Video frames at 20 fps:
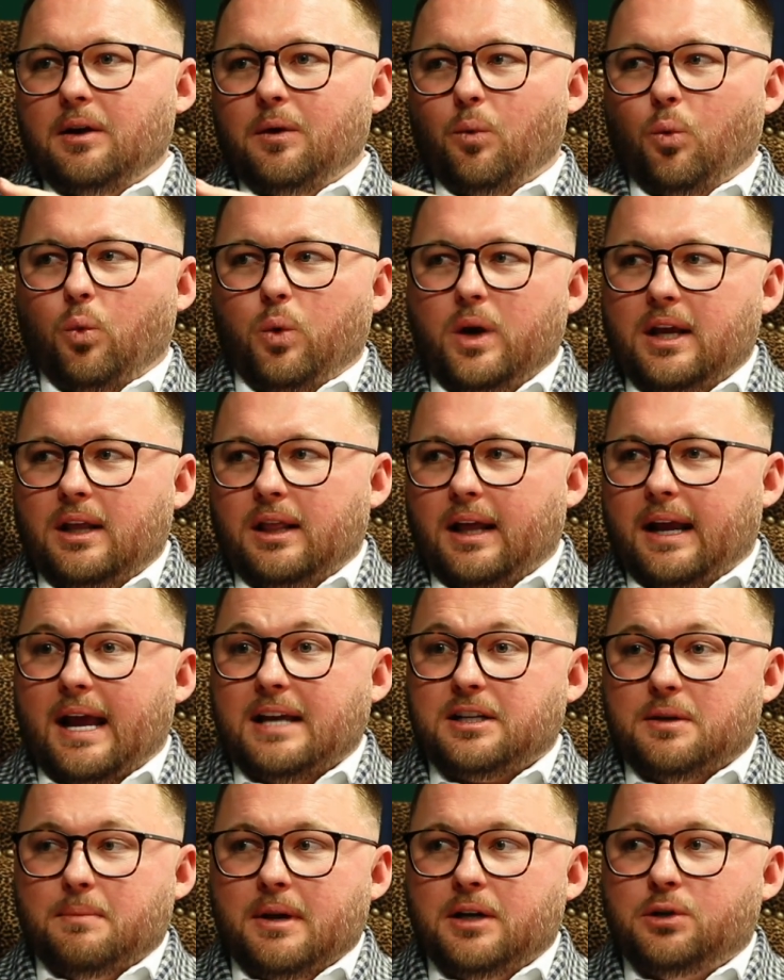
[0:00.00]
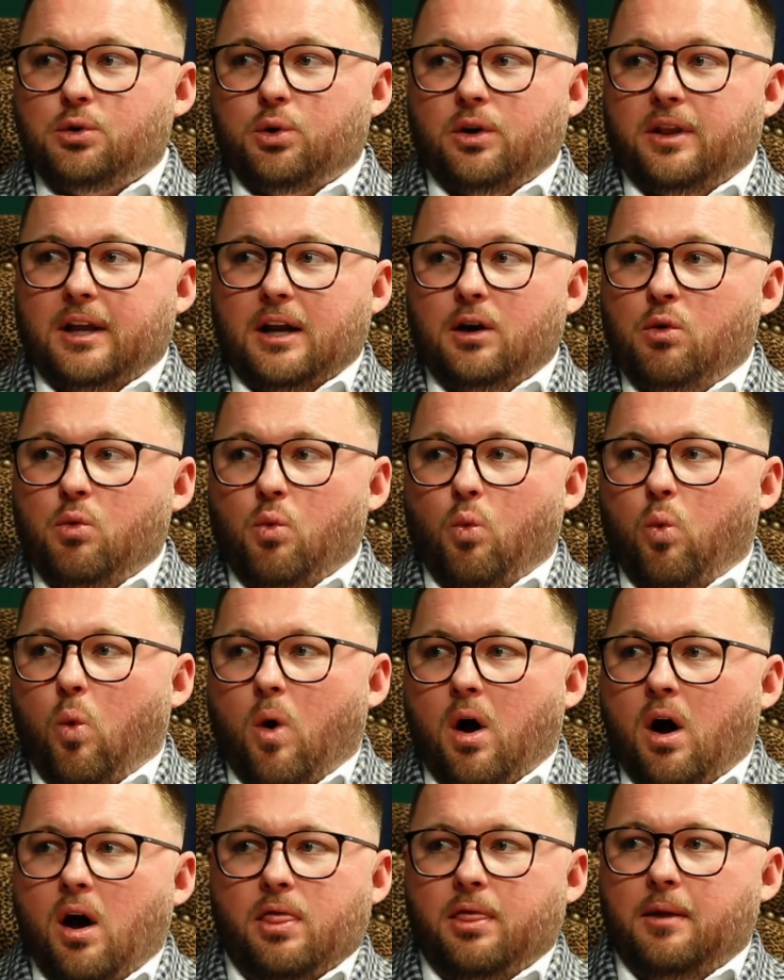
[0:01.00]
as a mentor, they don't
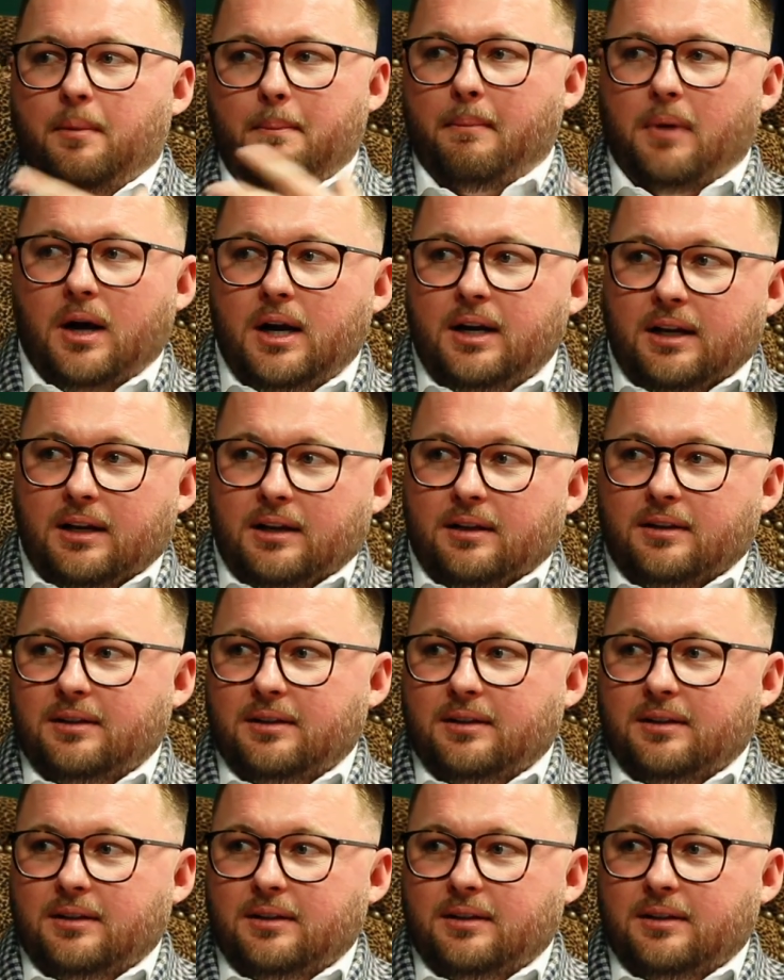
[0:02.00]
want the money.